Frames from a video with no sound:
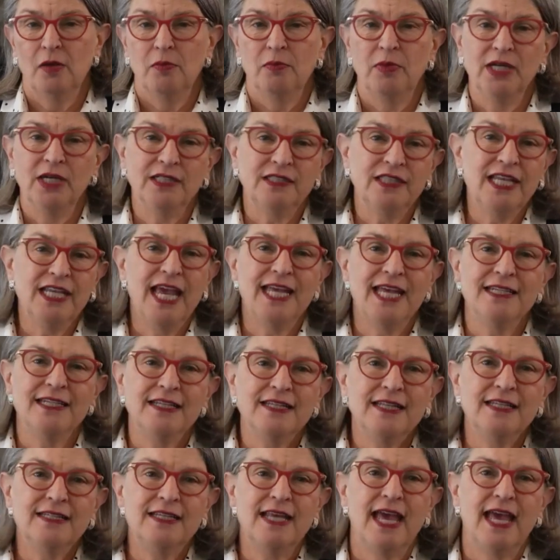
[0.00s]
But at the end
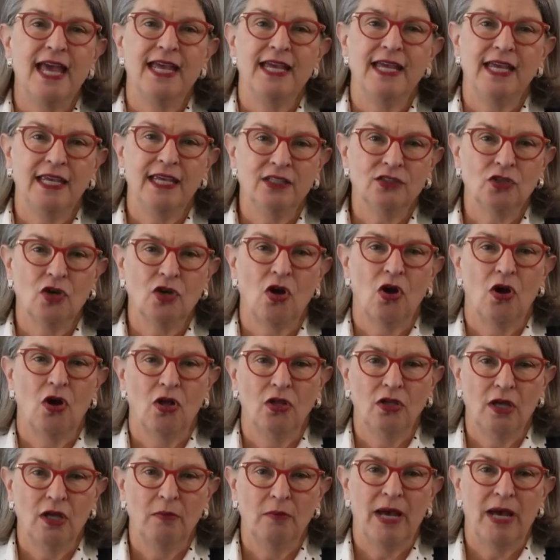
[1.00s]
of the day, it's
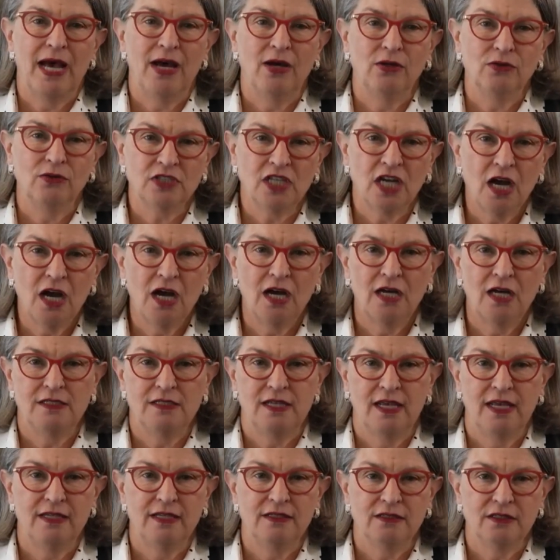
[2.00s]
all about
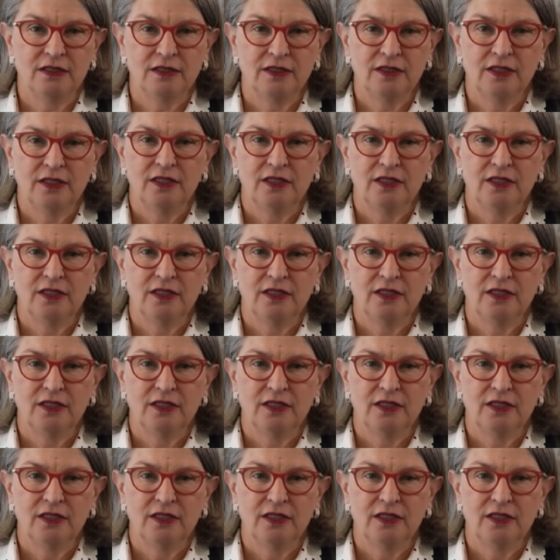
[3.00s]
content.